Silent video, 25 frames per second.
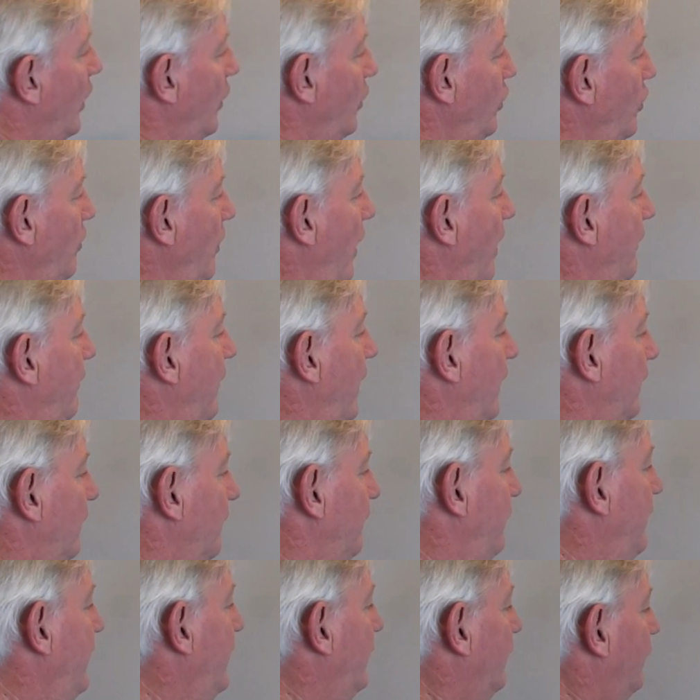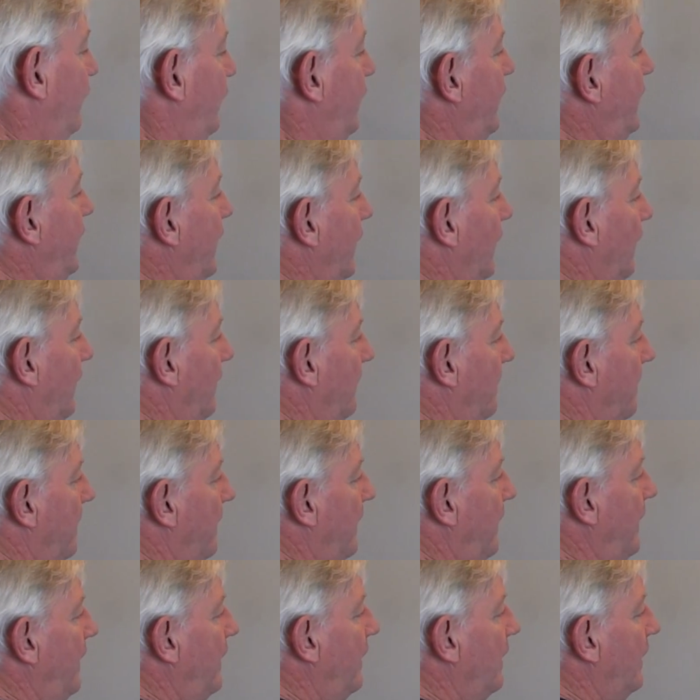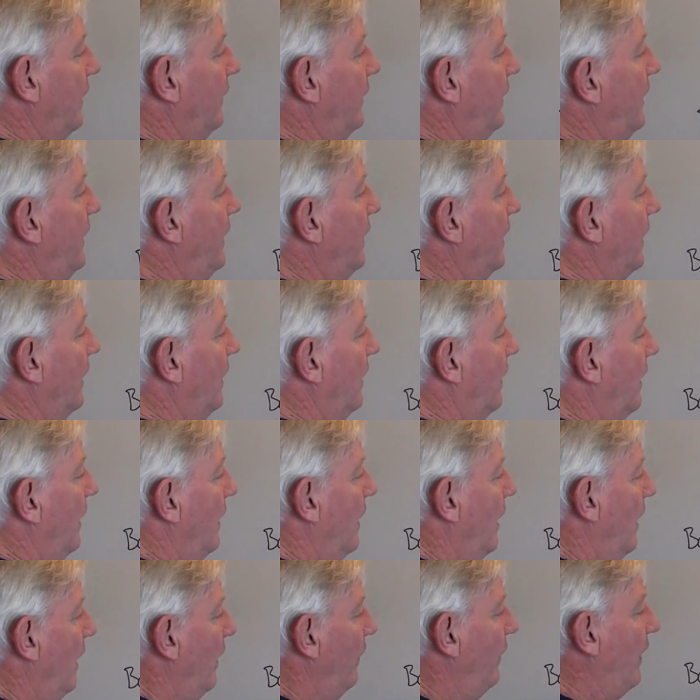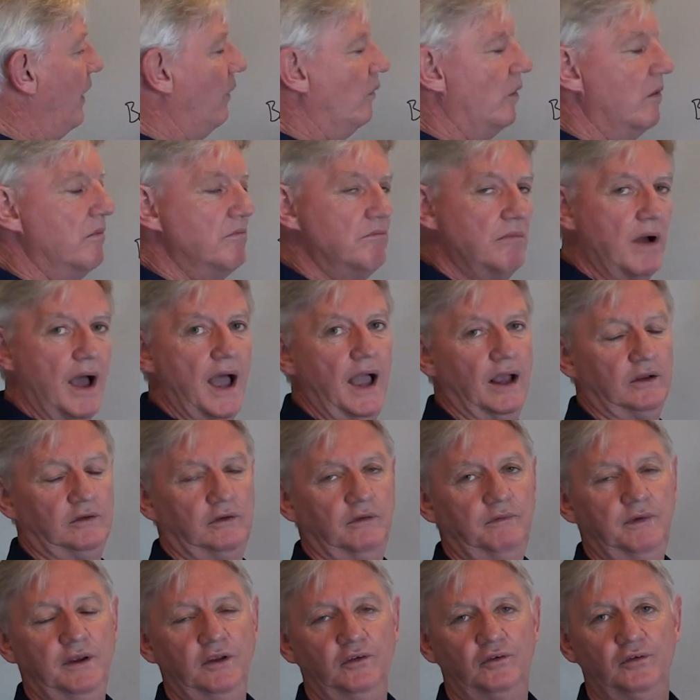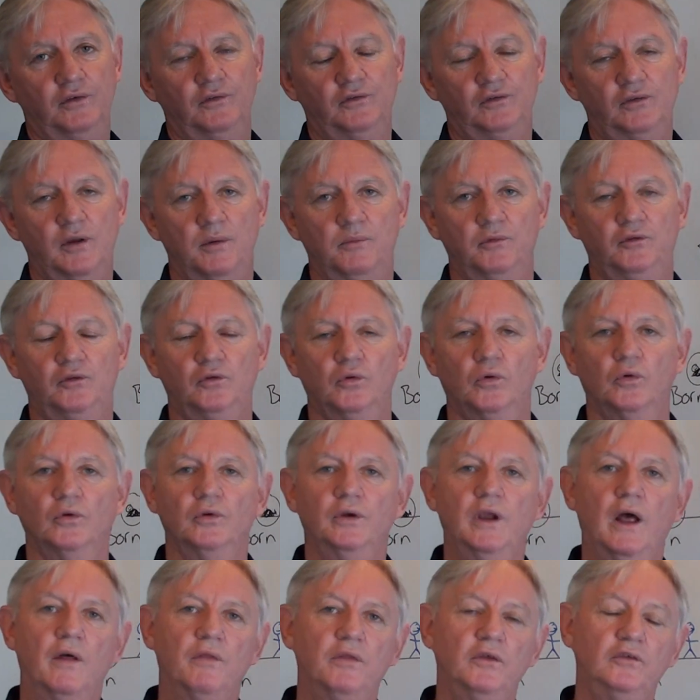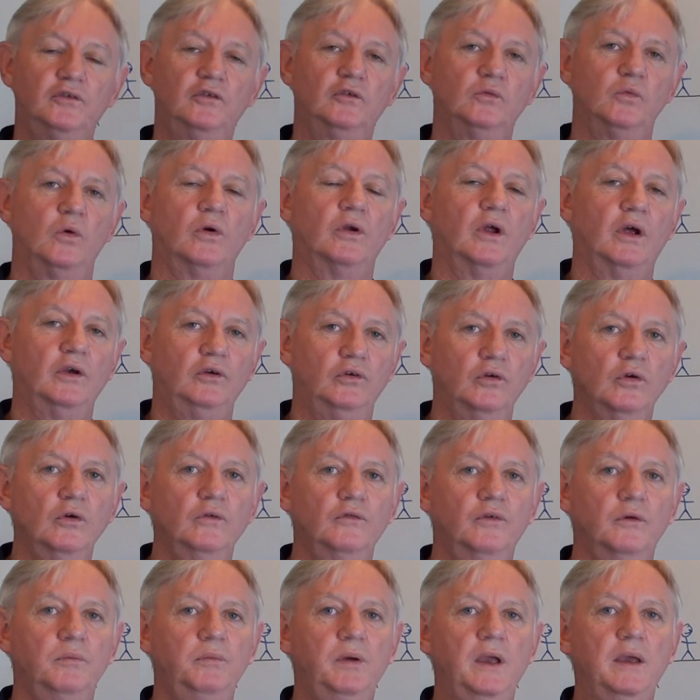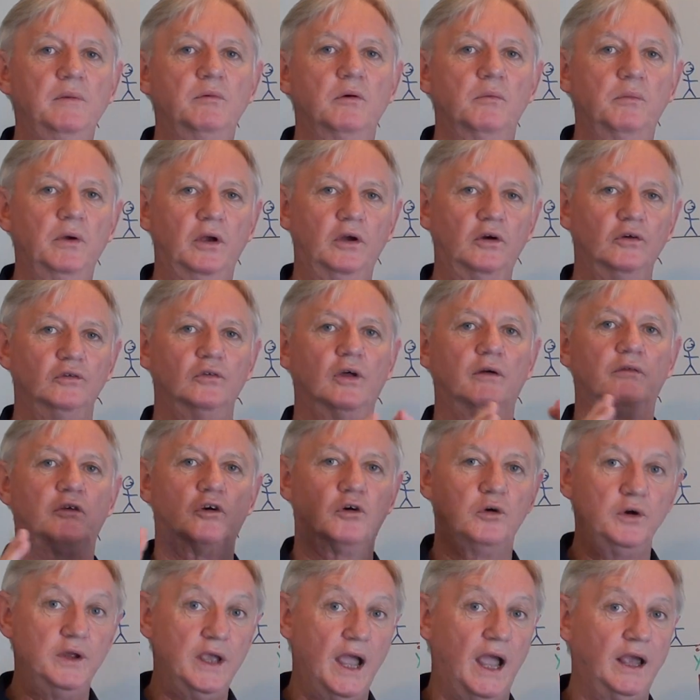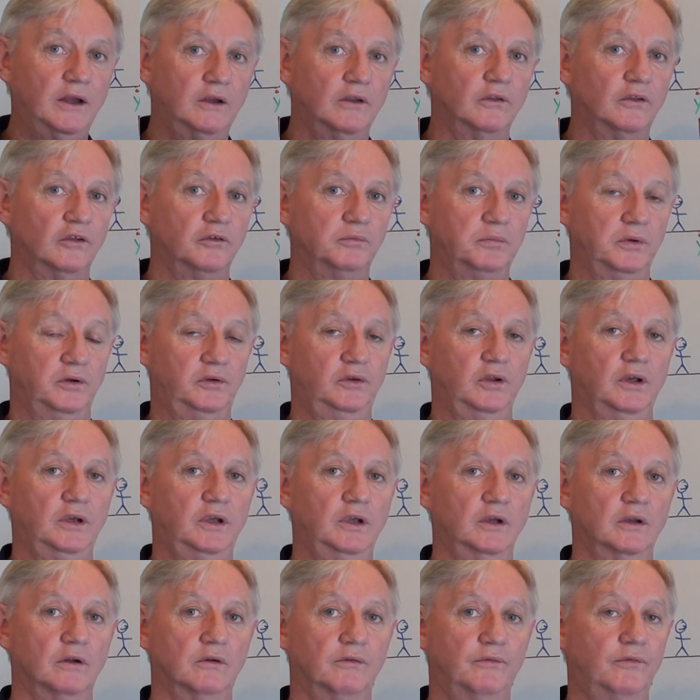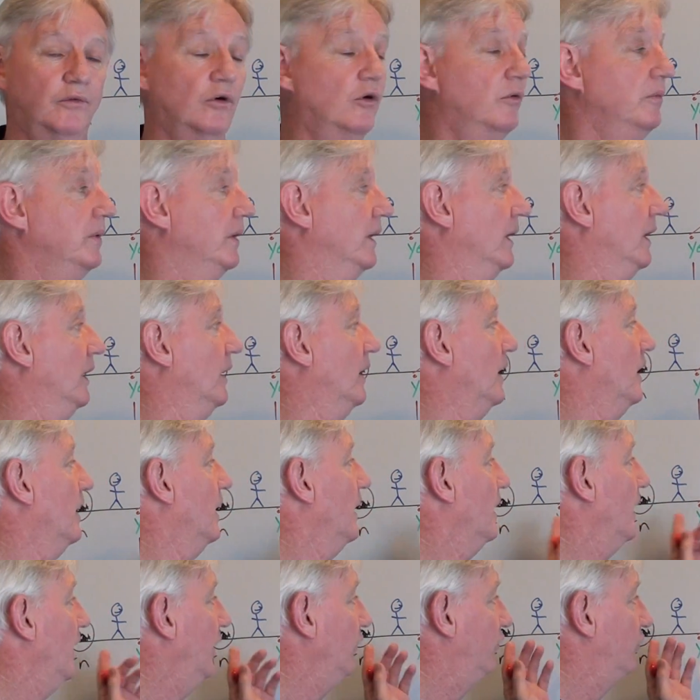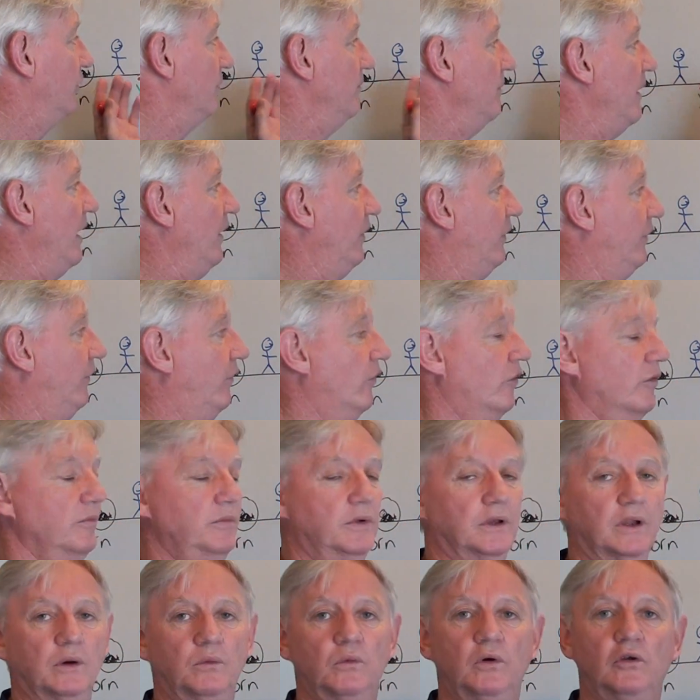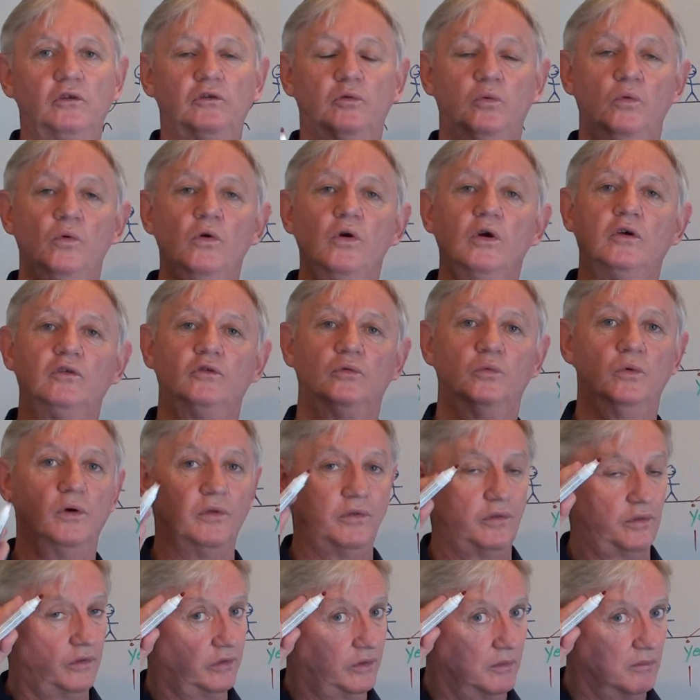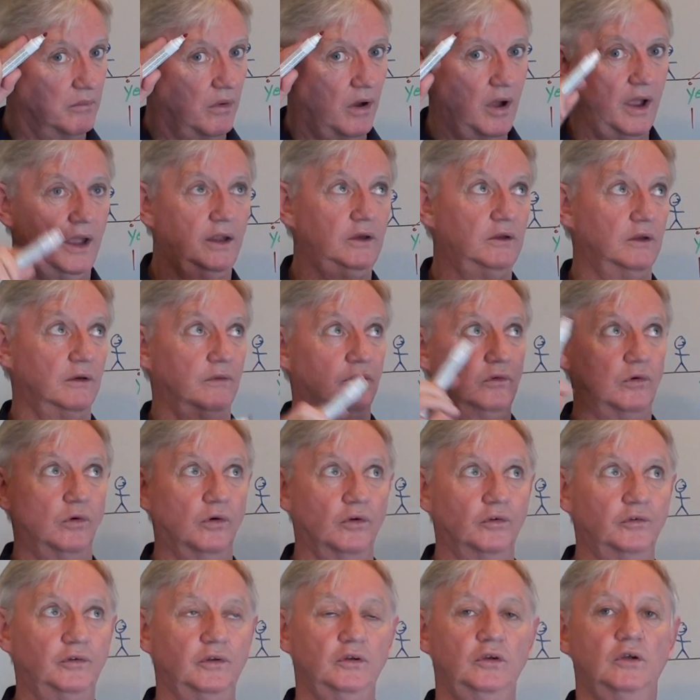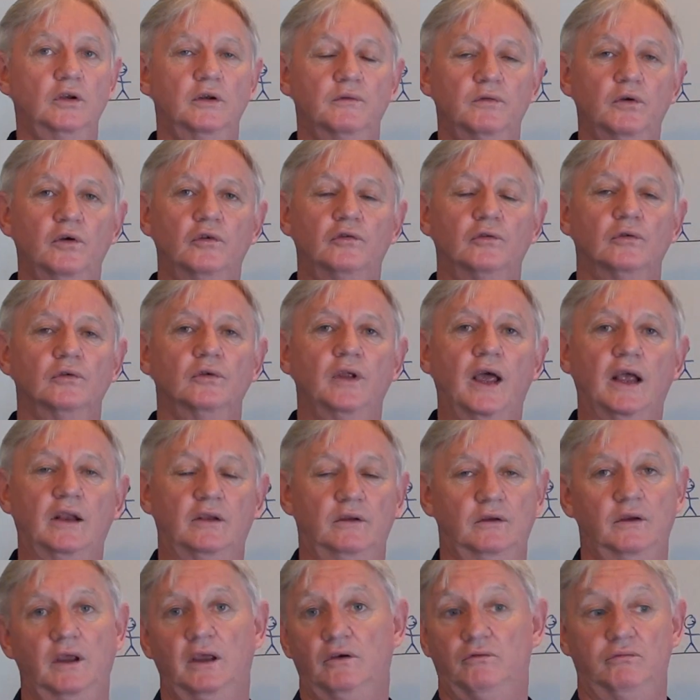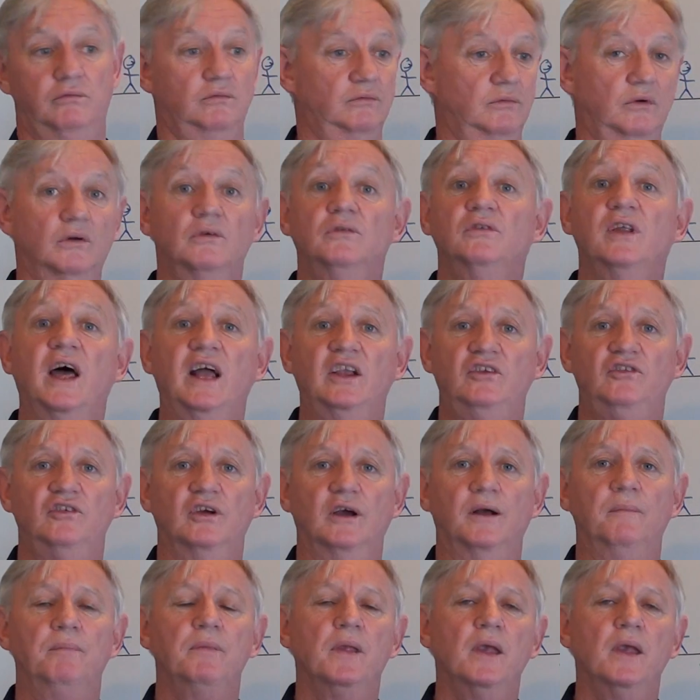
you have had events here, here, and here that were marked events of some sort. Now this is what I do for people because I've created this particular formula. It's a math formula which works with the mind and of course universal natural or nature.